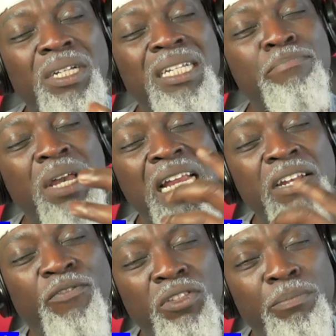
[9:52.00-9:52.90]
meant
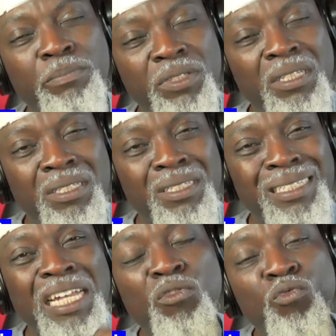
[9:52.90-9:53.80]
for the citizens
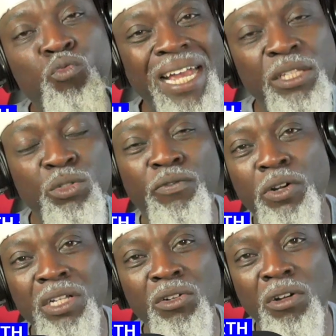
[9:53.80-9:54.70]
away to
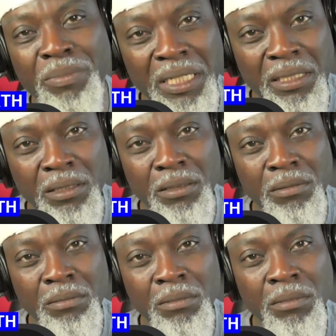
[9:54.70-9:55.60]
foreign companies?
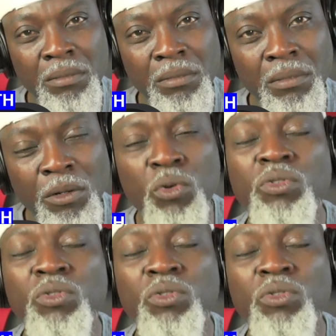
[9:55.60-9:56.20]
Whose